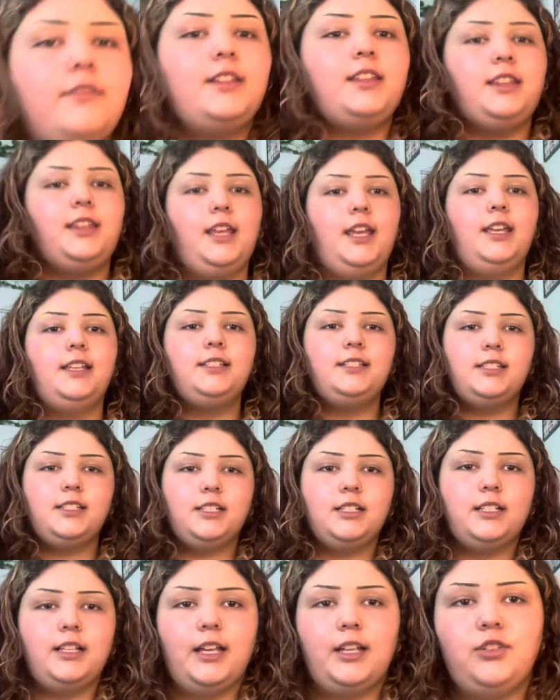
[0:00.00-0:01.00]
things
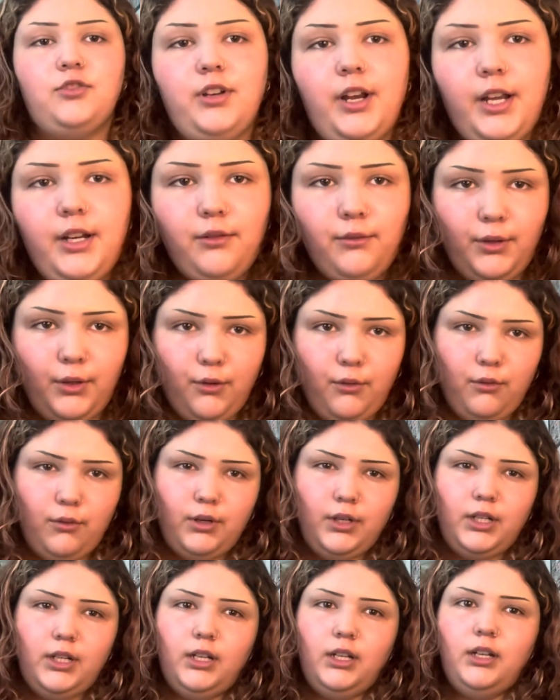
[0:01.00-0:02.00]
to like try to
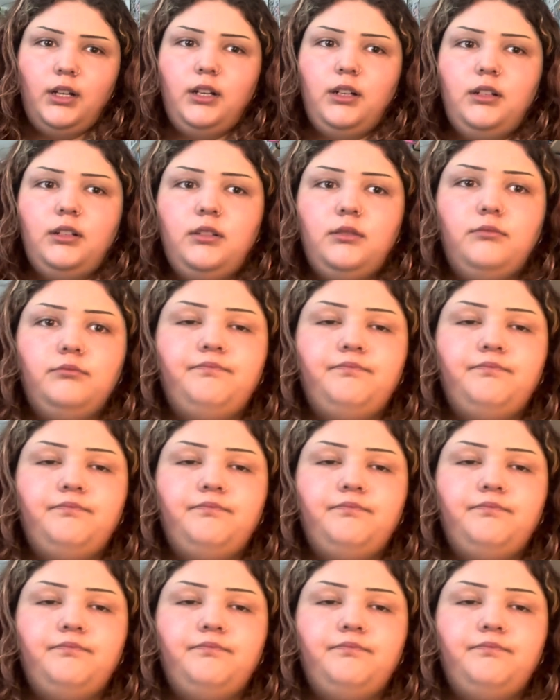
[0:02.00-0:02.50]
record a